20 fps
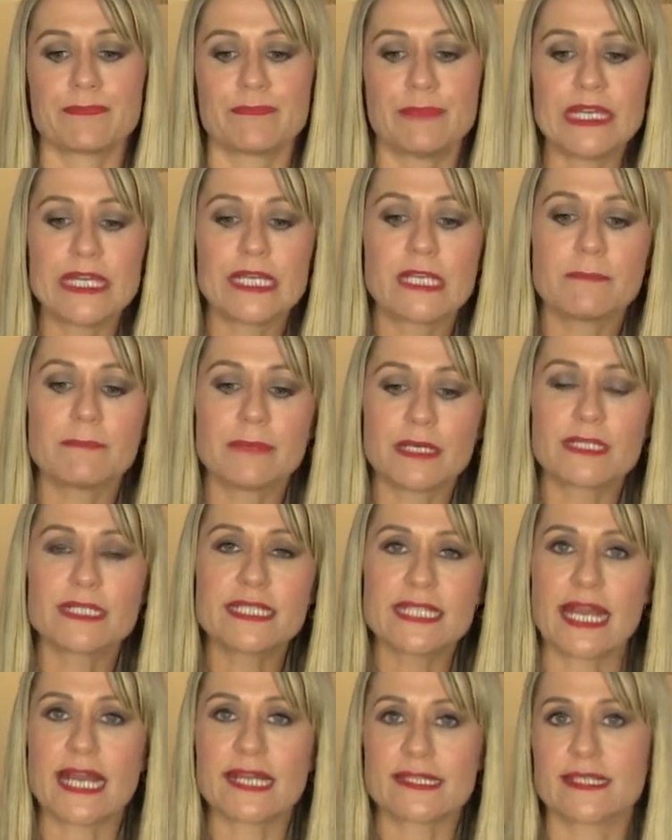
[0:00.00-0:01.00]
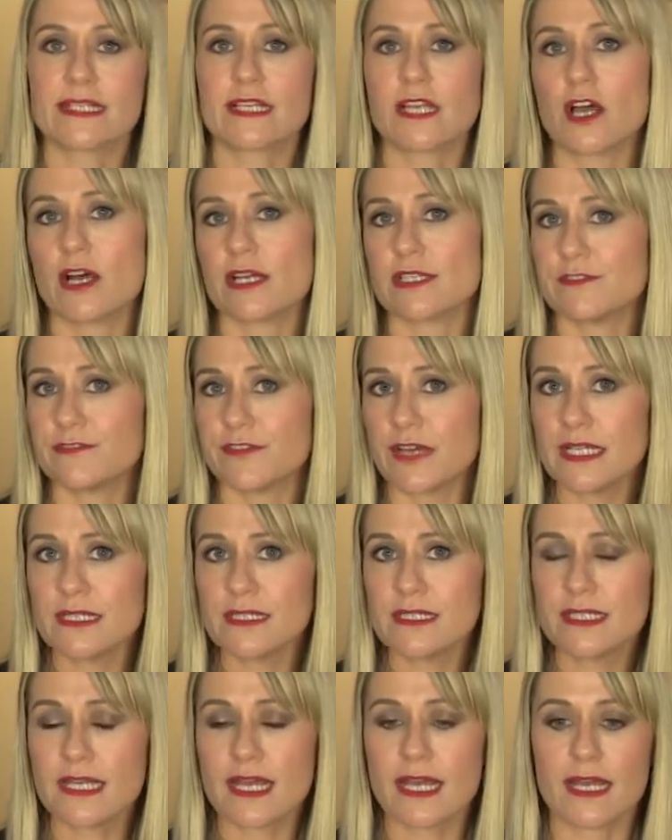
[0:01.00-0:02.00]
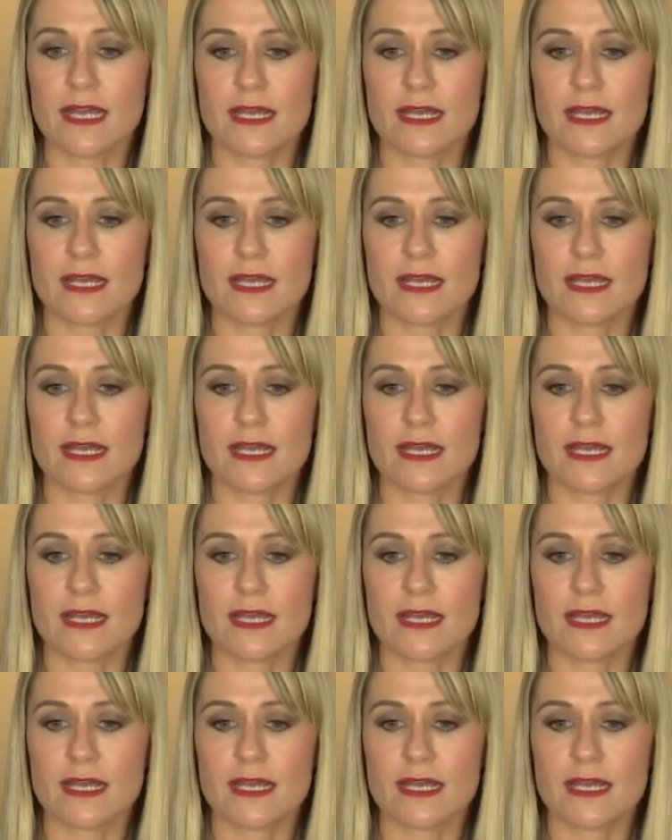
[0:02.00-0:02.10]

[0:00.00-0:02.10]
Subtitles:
Being a multi-asset class fund,